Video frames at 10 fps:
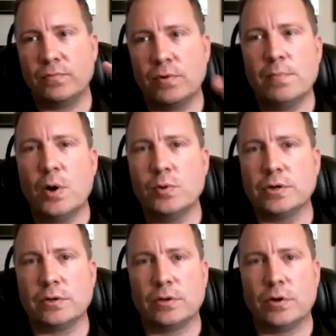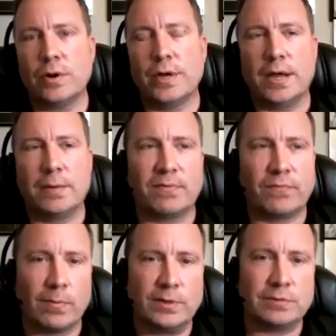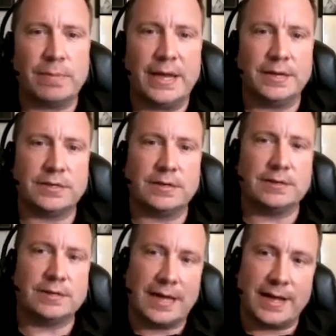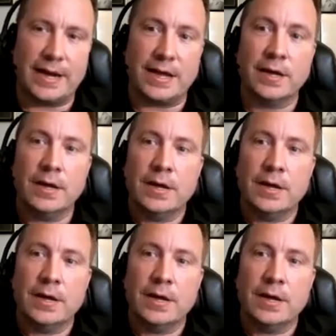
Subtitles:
remote learning in a performance-based setting.